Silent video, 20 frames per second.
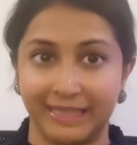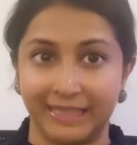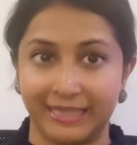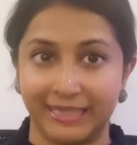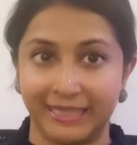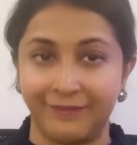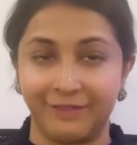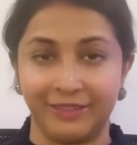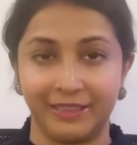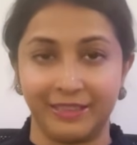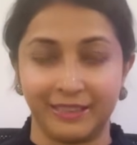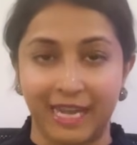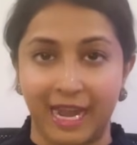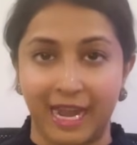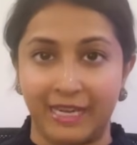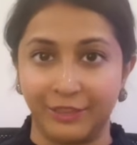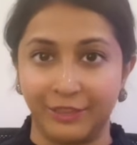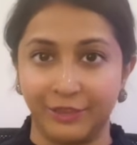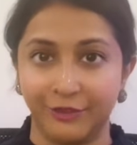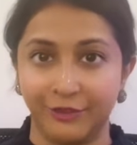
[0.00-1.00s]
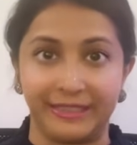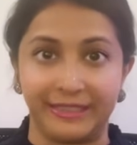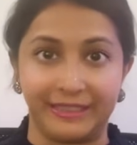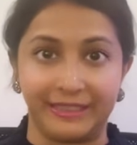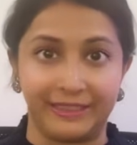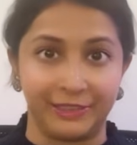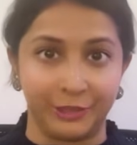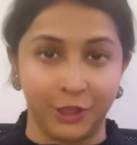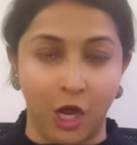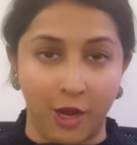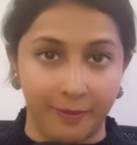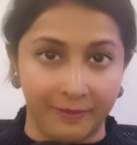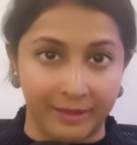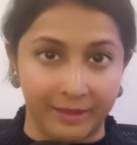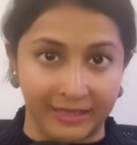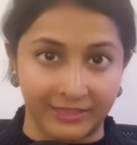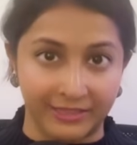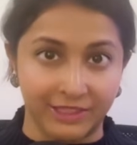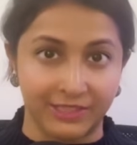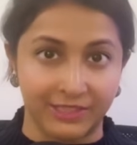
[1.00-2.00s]
even the kind of
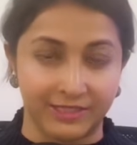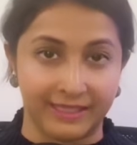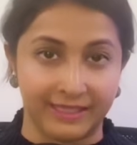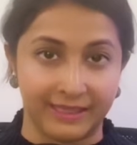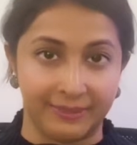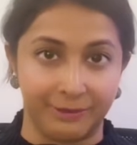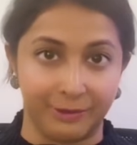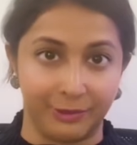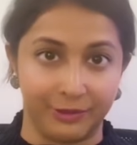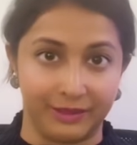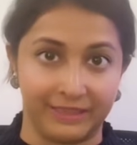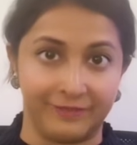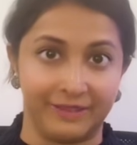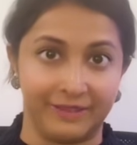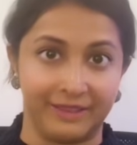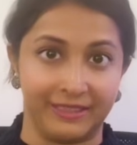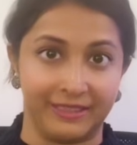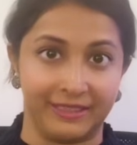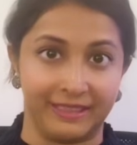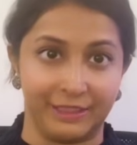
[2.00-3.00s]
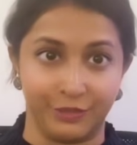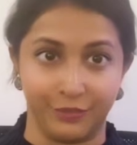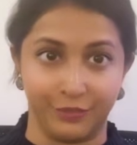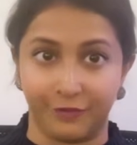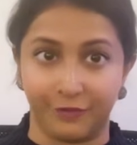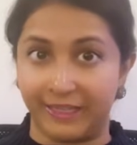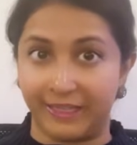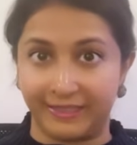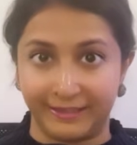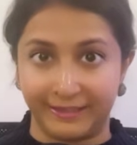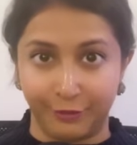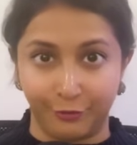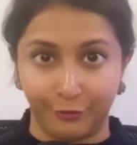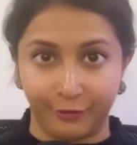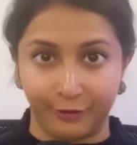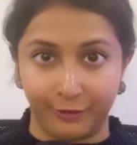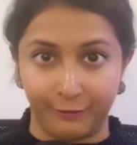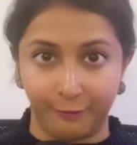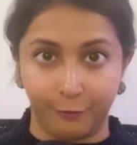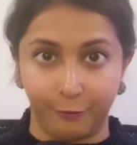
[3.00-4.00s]
economics they believe in is very
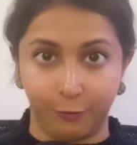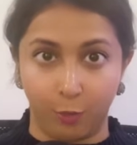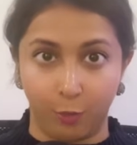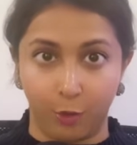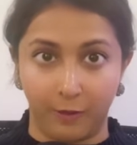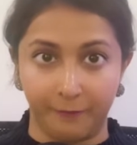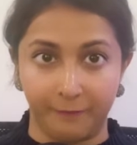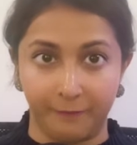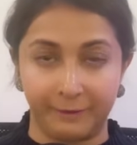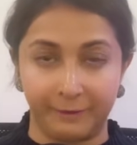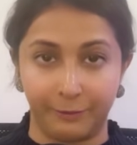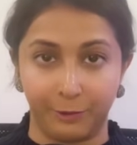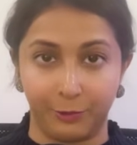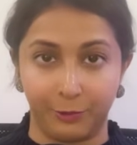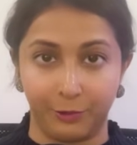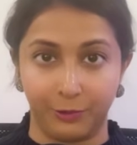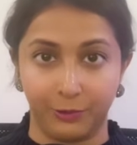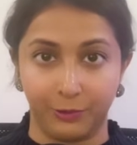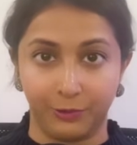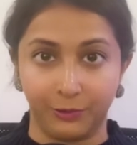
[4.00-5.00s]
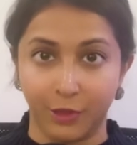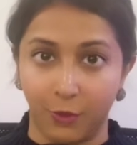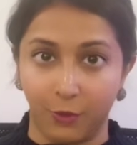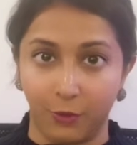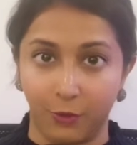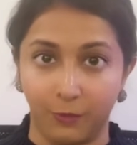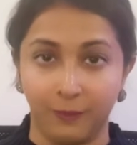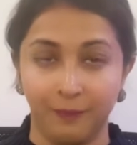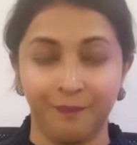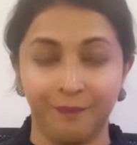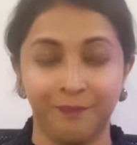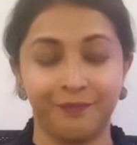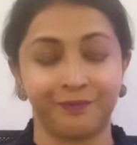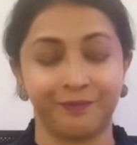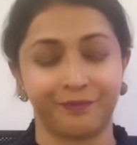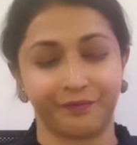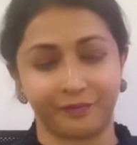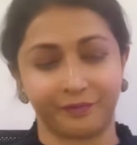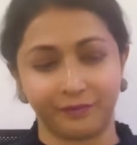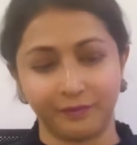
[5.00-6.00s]
different from what people know.
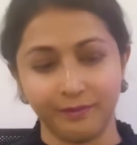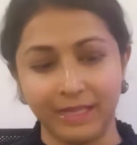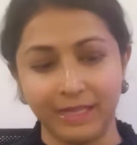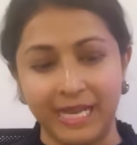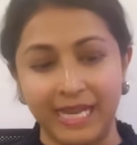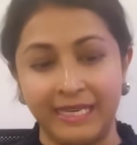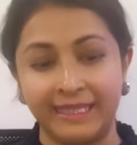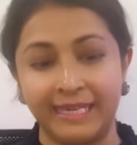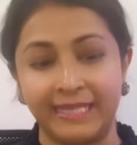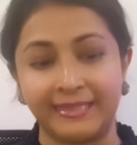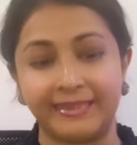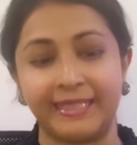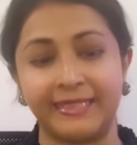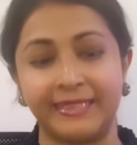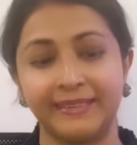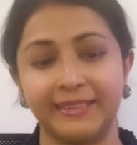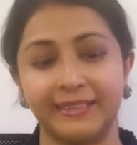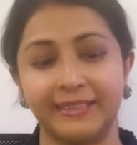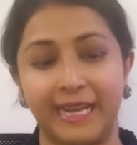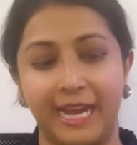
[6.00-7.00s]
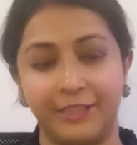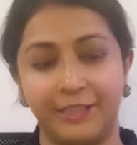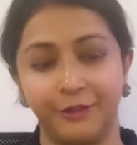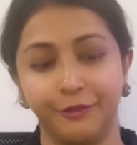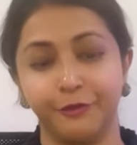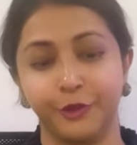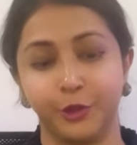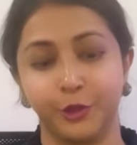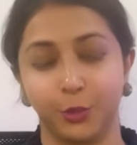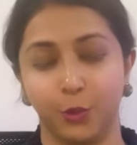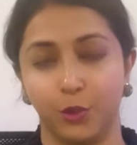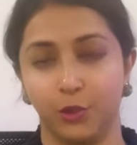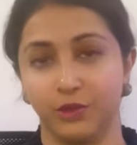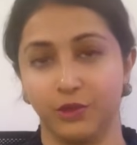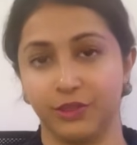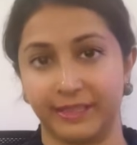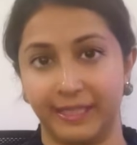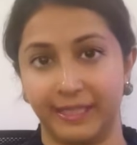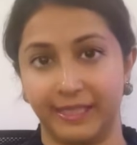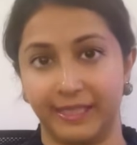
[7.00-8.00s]
And I think the kind of
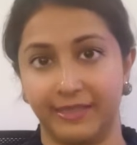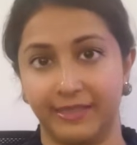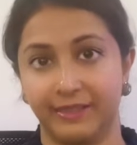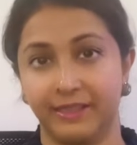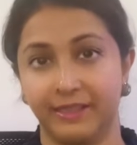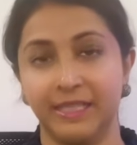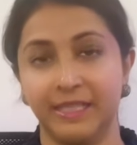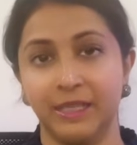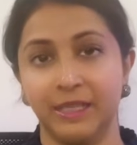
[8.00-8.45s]
tools that